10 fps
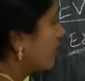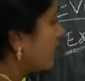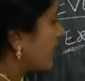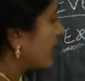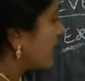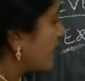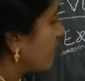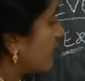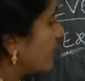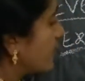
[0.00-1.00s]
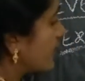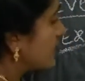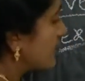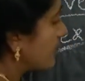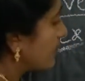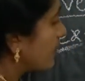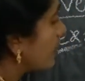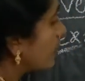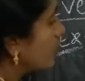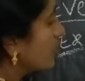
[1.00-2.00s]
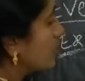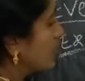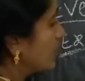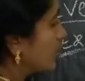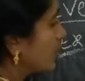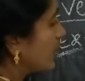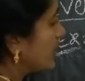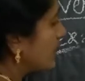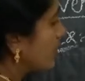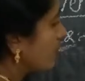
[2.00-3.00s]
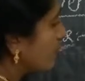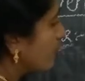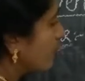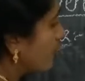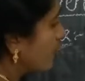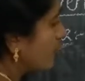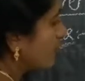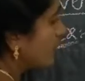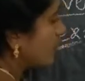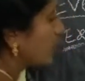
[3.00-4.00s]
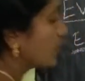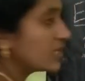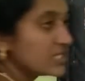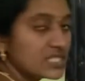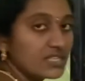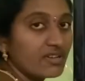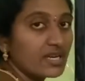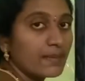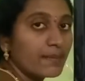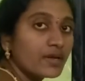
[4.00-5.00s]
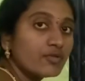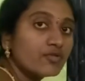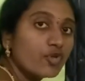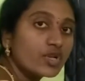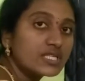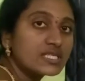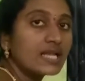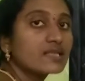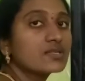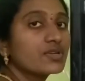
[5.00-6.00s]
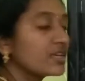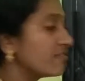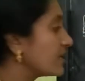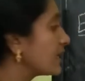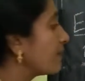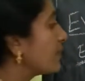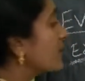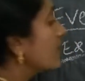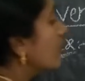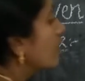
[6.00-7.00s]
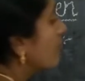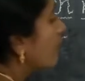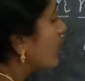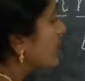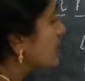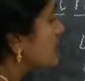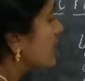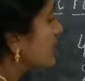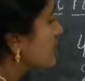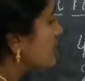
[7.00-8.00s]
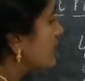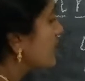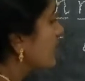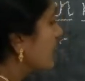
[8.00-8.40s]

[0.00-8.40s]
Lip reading: We can take one more example. 2 into 4. 2 is even number. 4 is also even number. What is the answer?